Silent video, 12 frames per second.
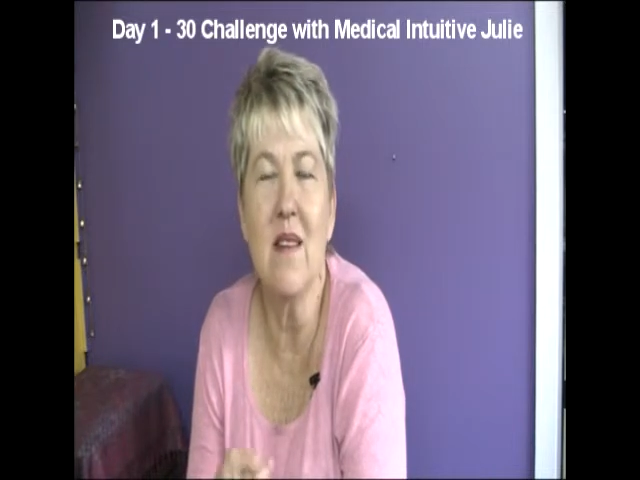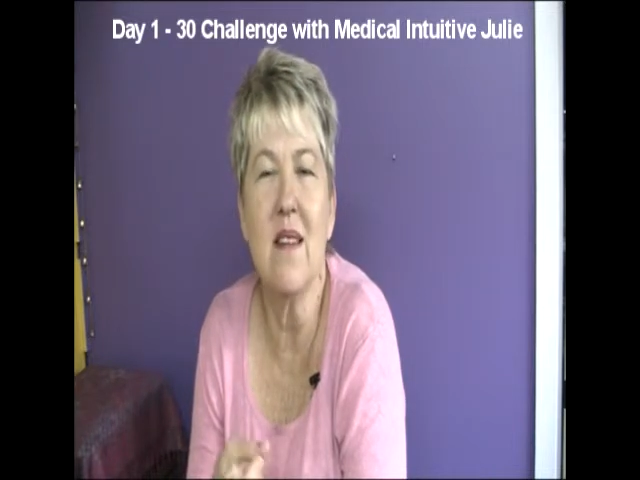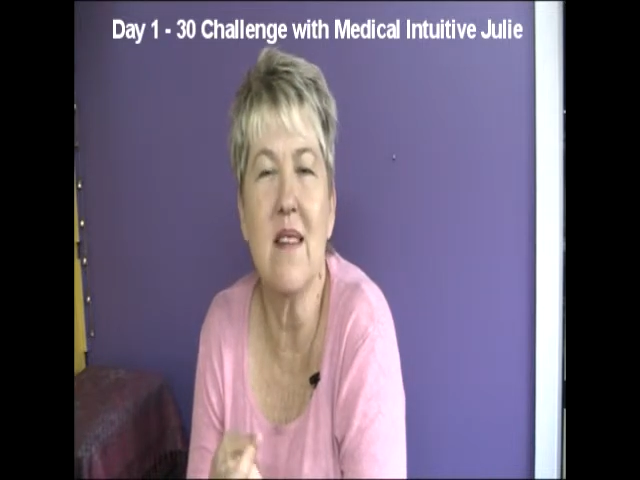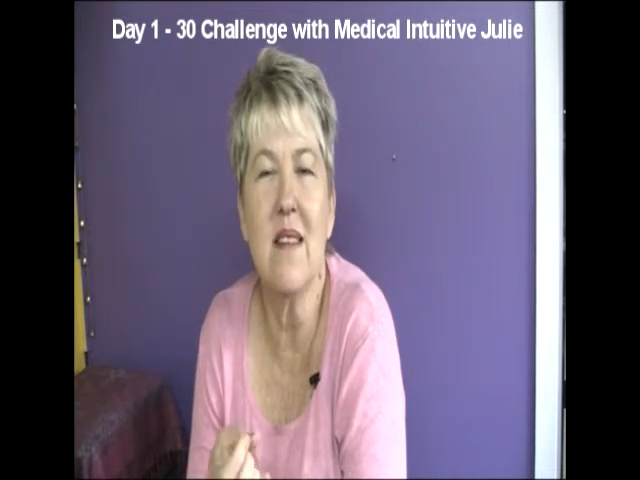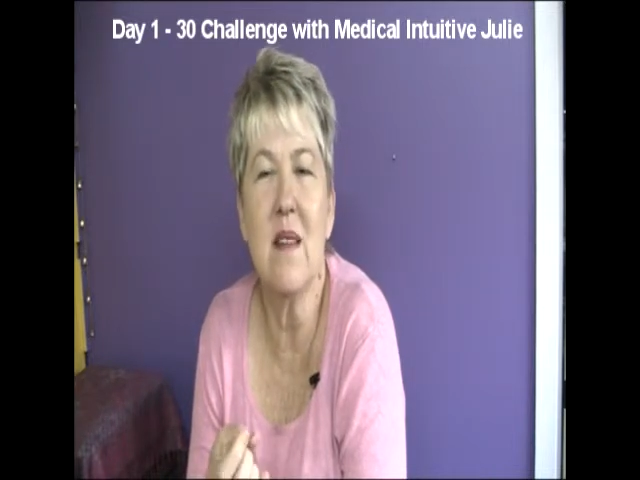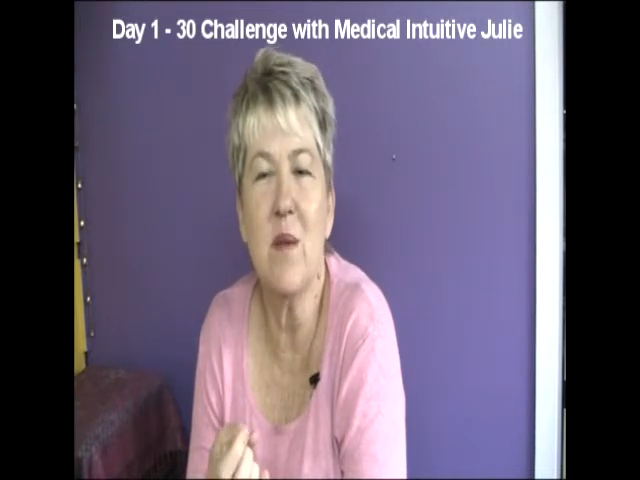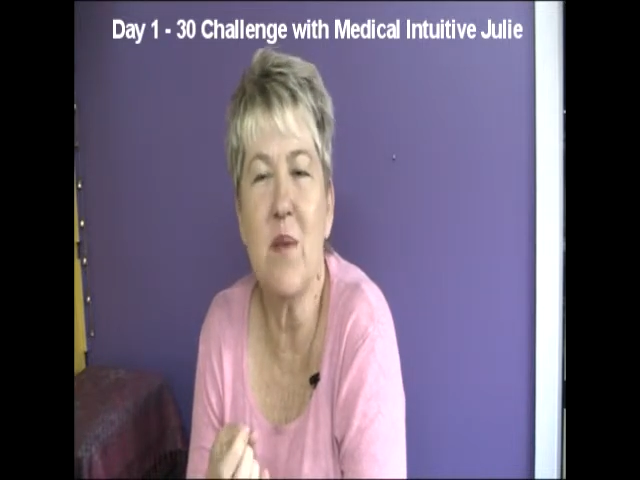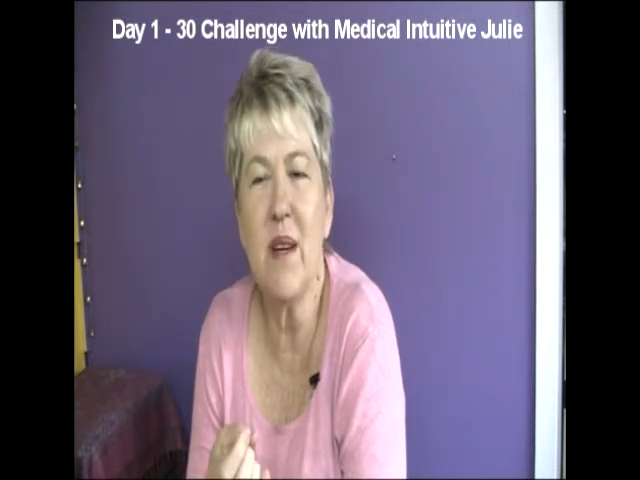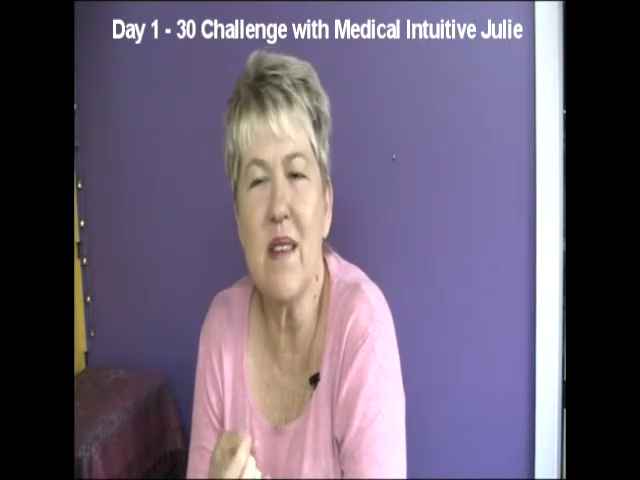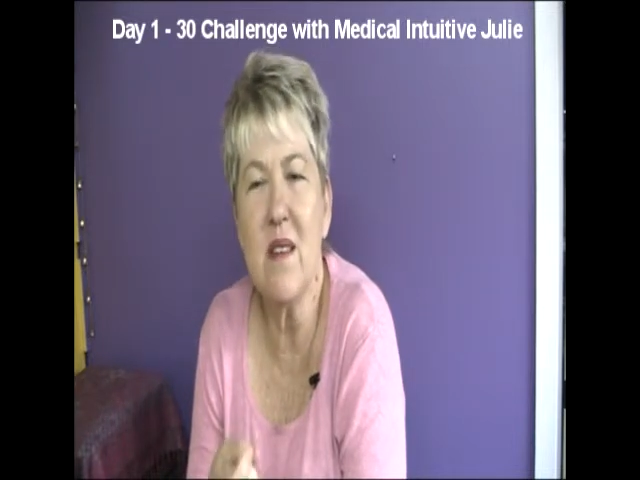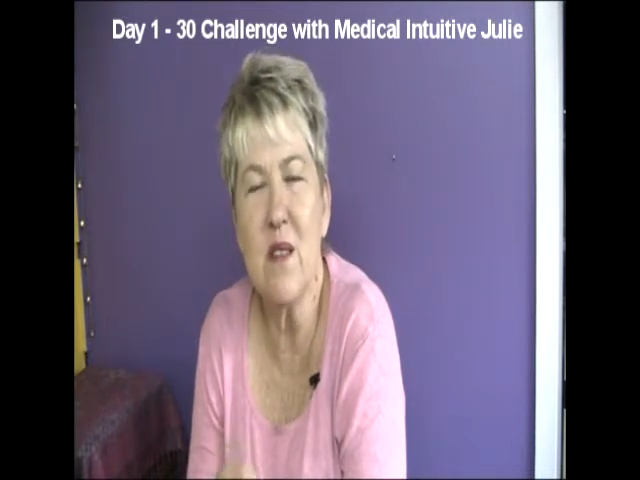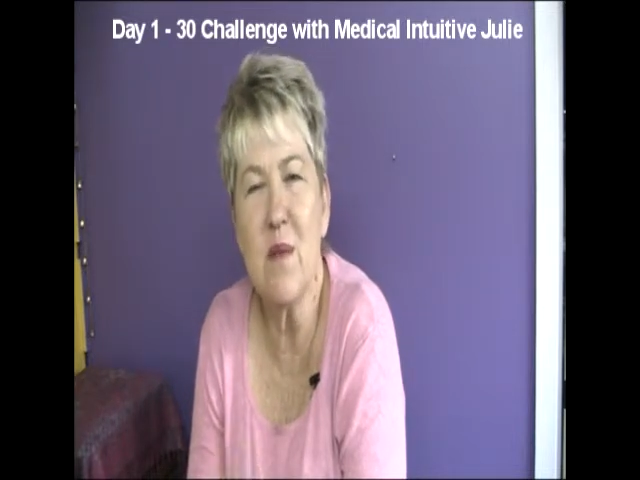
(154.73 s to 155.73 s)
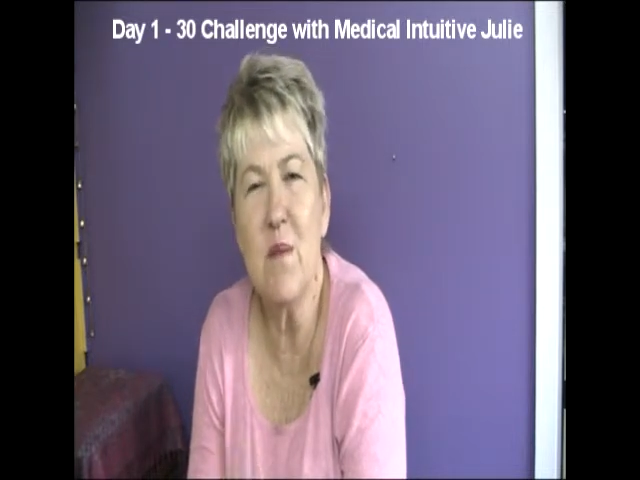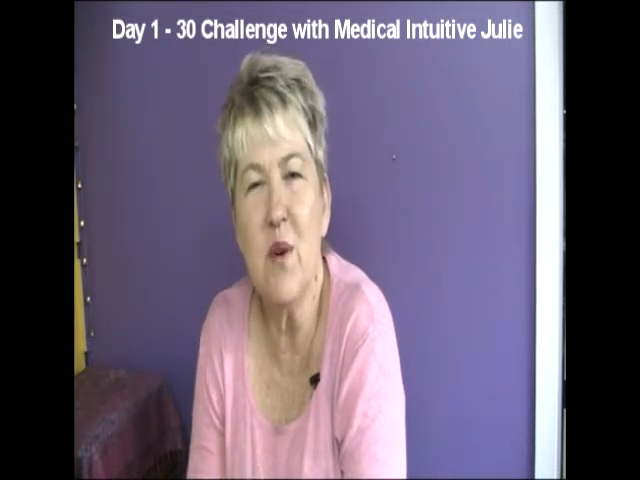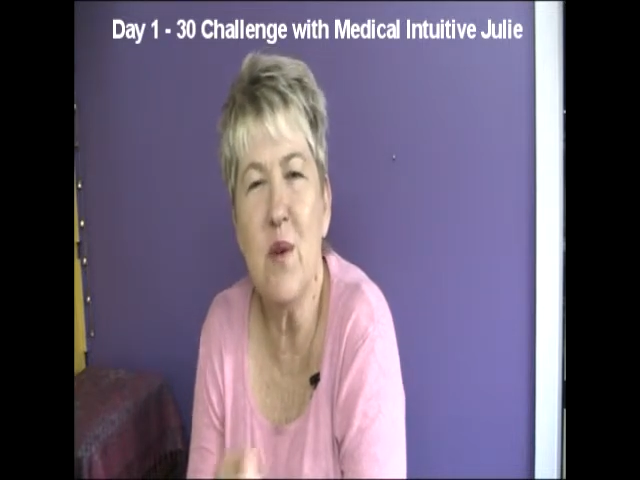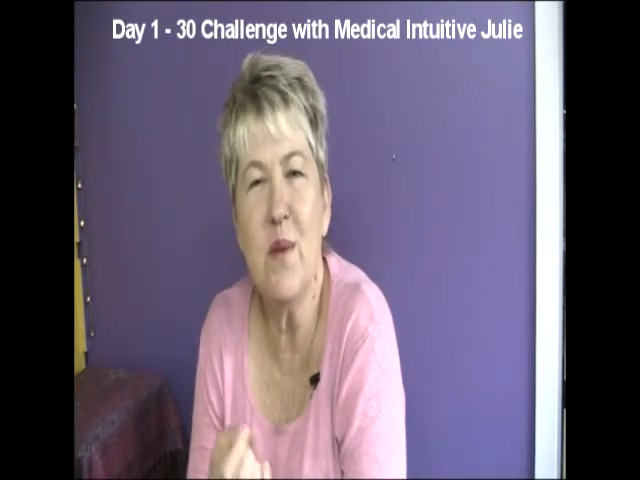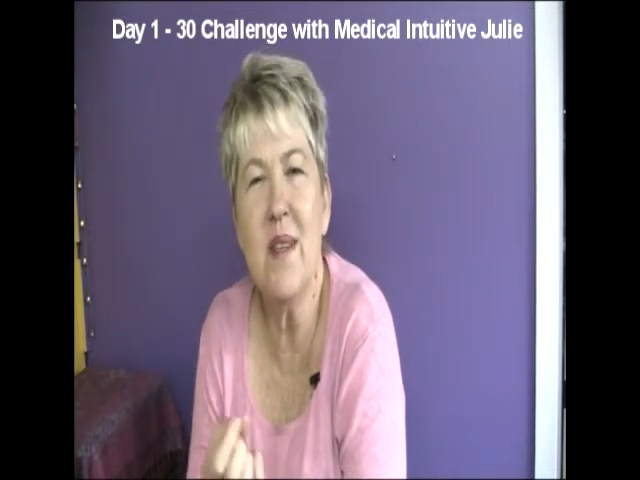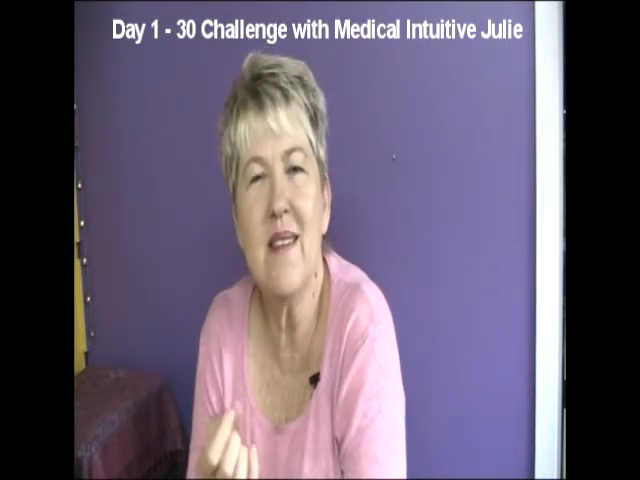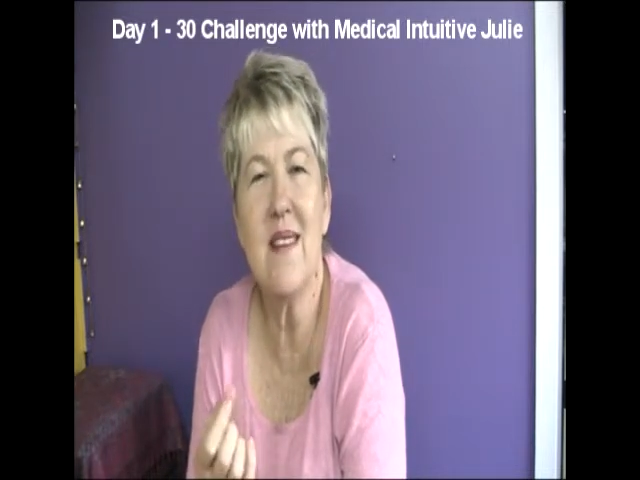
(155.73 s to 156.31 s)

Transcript: I celebrate the small wins,